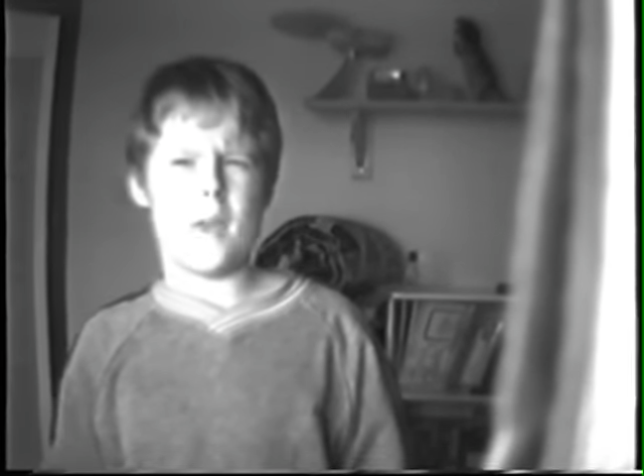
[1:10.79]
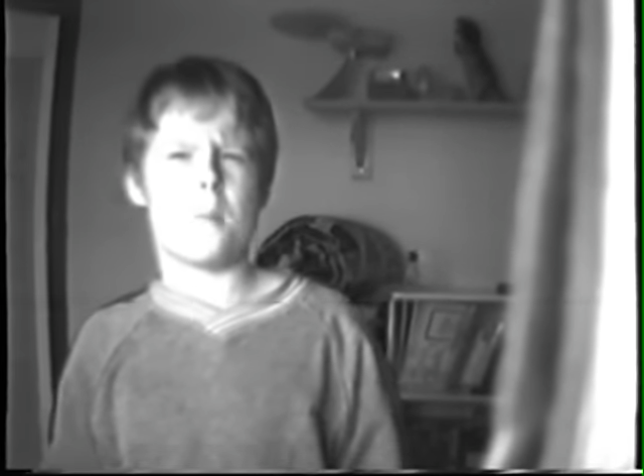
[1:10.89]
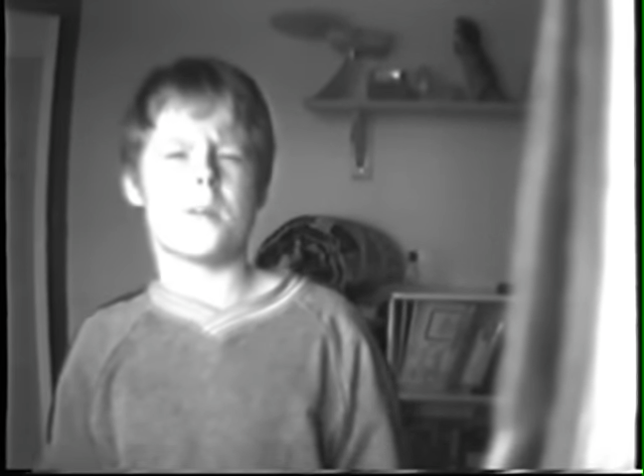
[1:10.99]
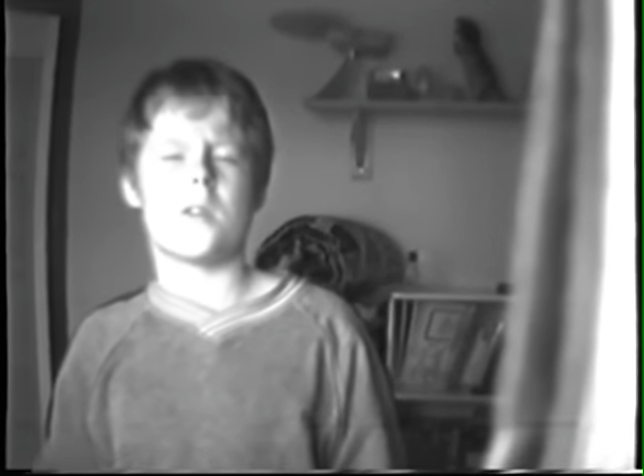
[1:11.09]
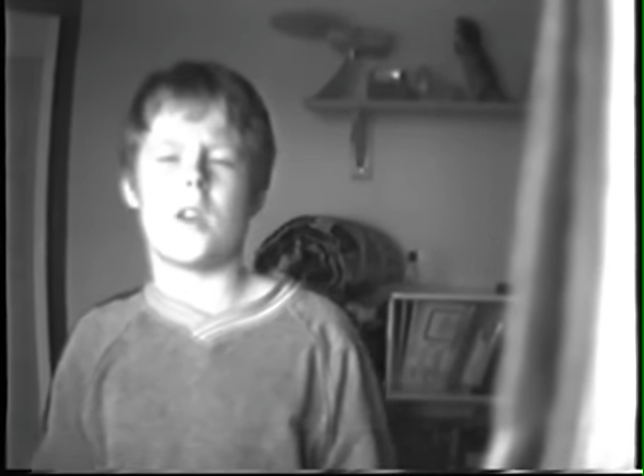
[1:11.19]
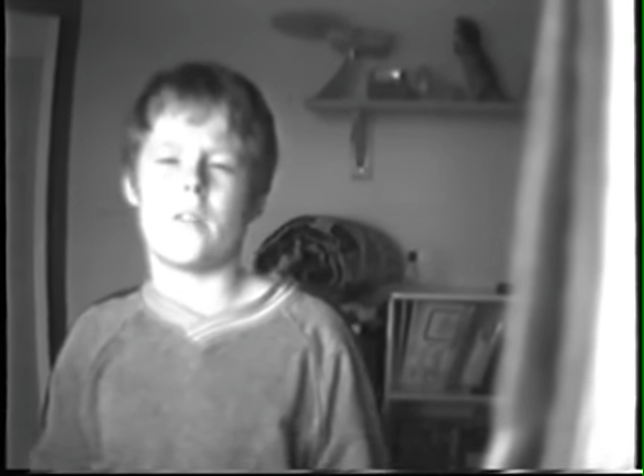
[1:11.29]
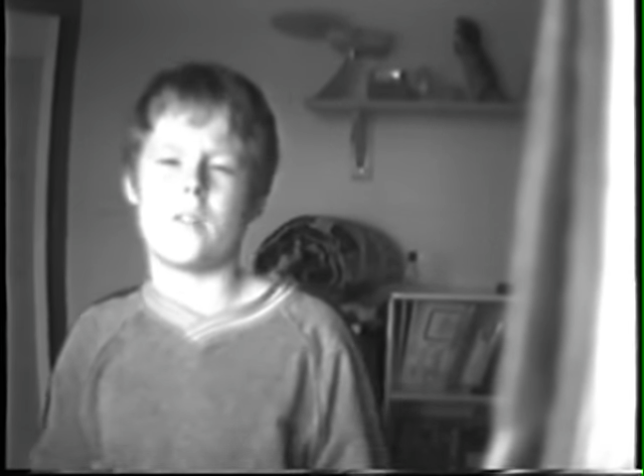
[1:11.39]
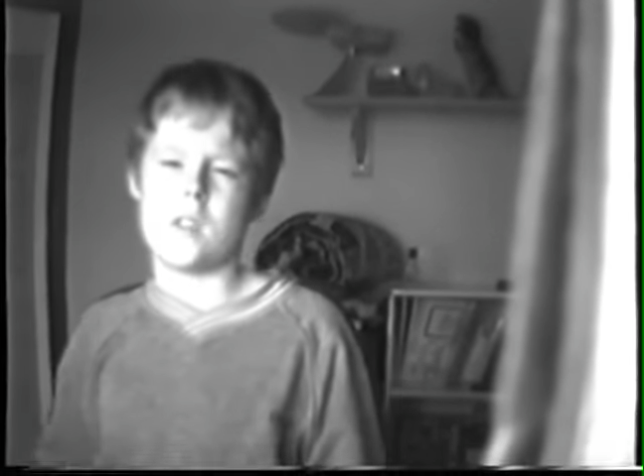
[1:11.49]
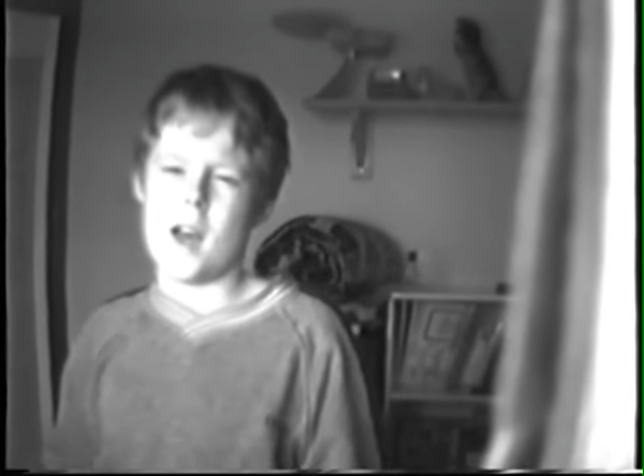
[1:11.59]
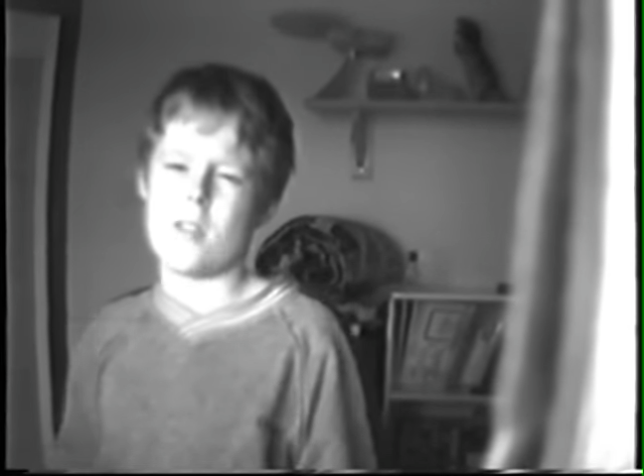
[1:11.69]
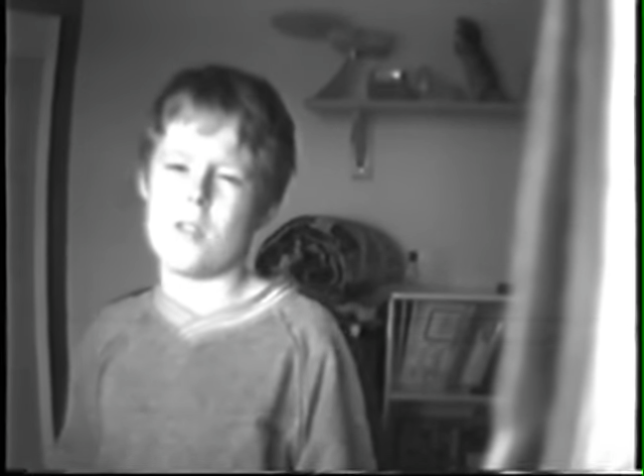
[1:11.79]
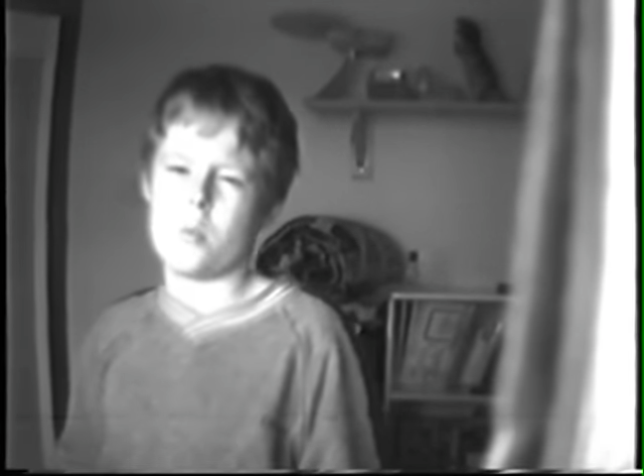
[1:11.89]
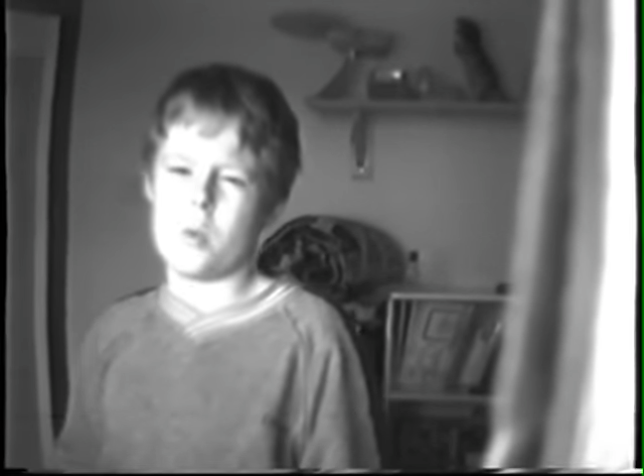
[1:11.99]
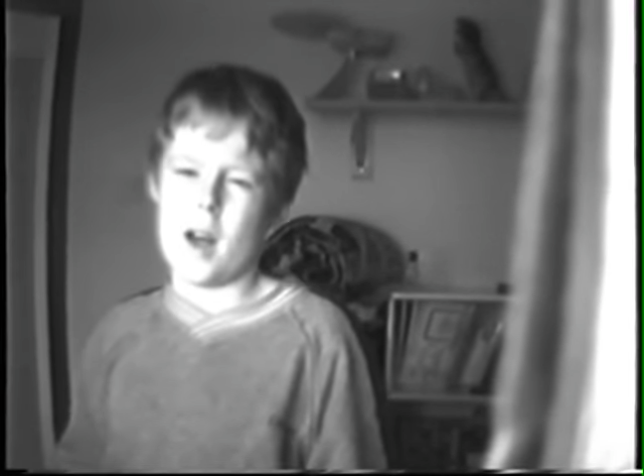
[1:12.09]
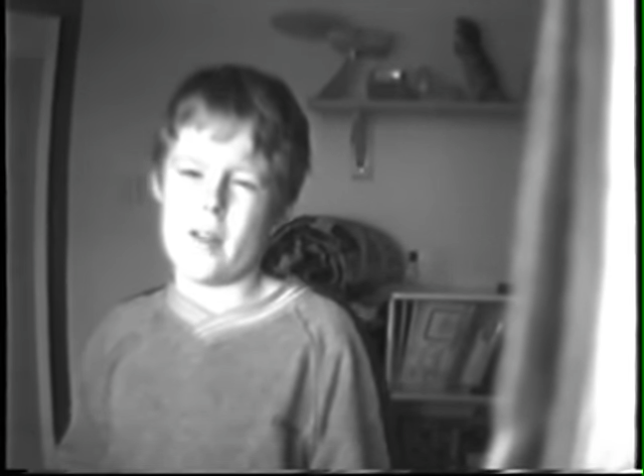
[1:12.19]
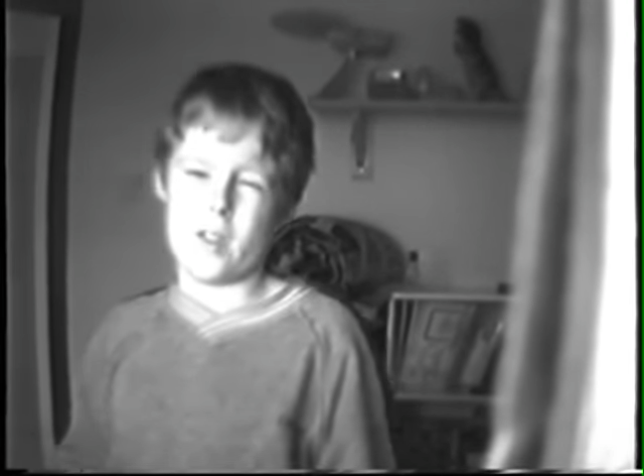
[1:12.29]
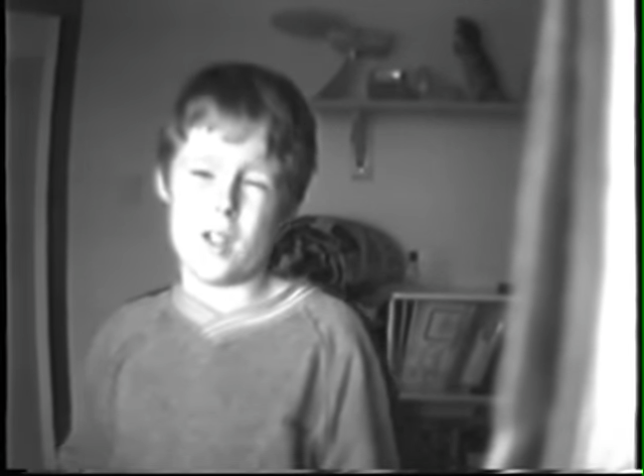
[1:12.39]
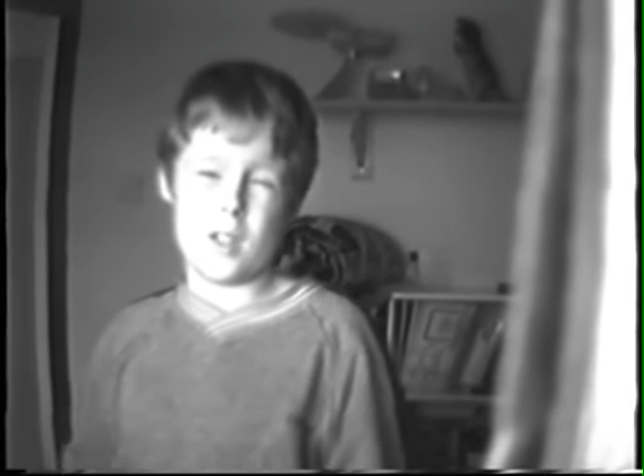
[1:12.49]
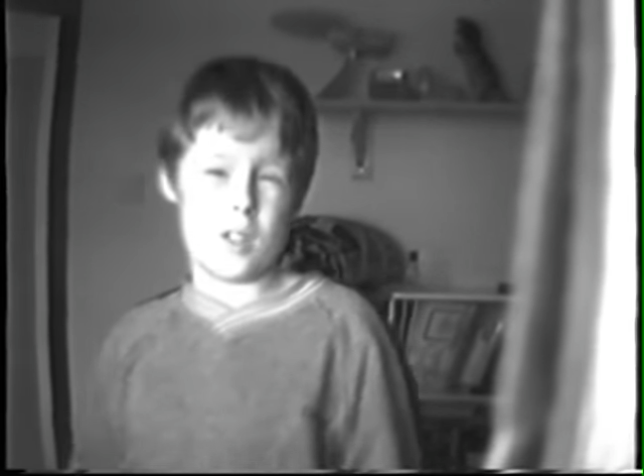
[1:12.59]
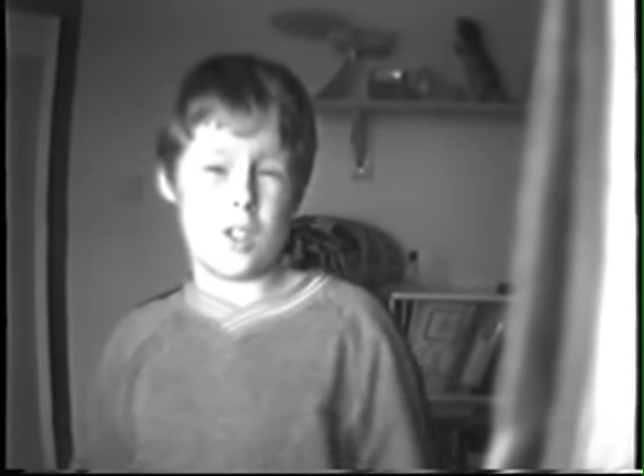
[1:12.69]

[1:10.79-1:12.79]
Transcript: of the episode after that we will have